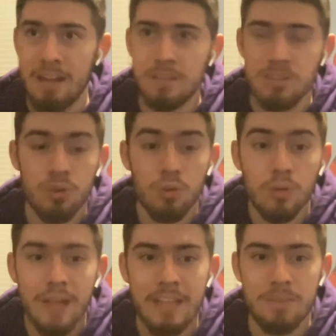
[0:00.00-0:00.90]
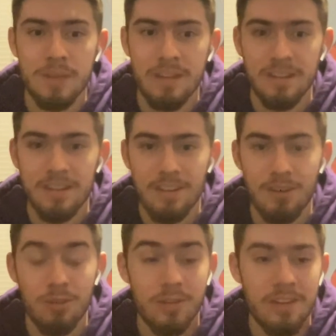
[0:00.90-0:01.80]
School has been
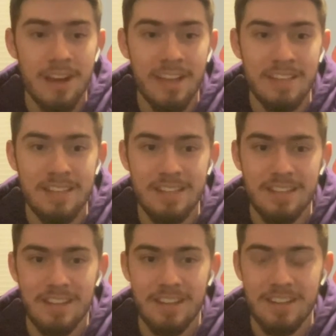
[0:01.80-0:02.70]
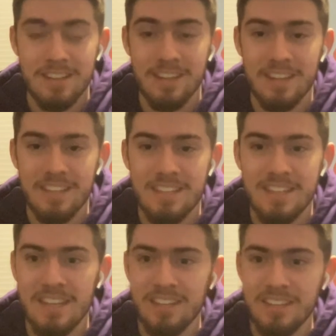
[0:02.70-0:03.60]
nuts, to
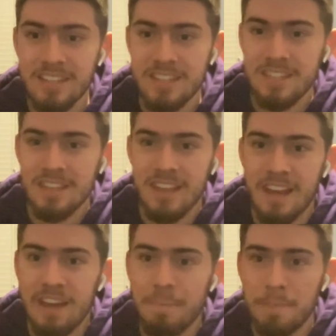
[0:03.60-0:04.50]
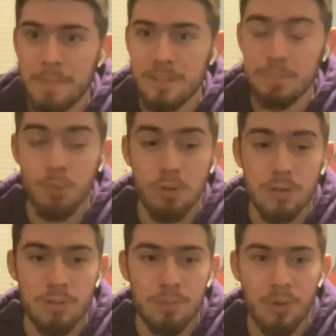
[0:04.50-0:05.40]
say the least.
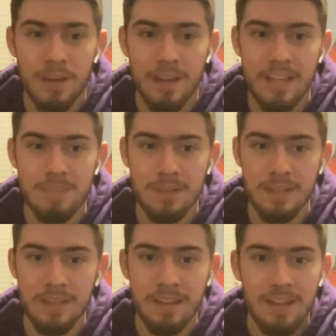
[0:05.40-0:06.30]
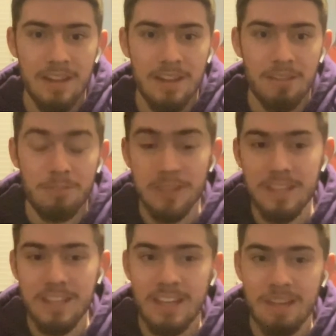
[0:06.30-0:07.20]
Sports reporting has been really
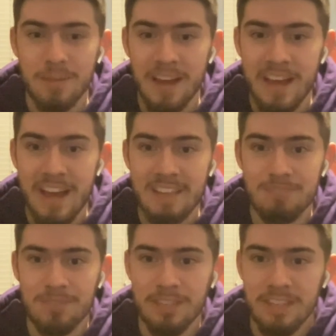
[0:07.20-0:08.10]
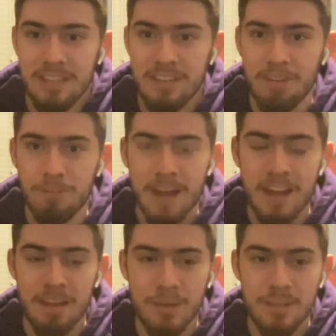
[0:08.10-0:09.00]
kicking my ass, really,
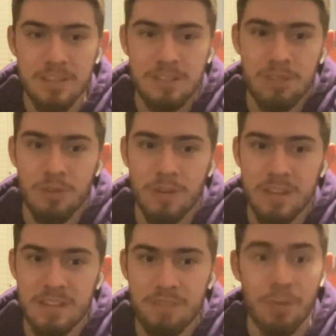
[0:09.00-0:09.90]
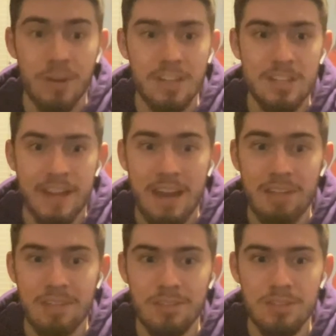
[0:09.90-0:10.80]
writing a bunch of stories. If you want to check
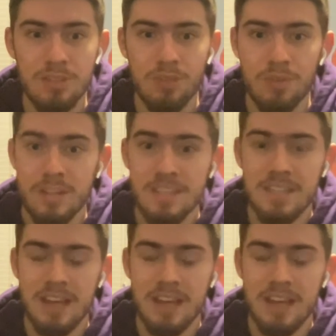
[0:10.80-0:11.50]
out those stories,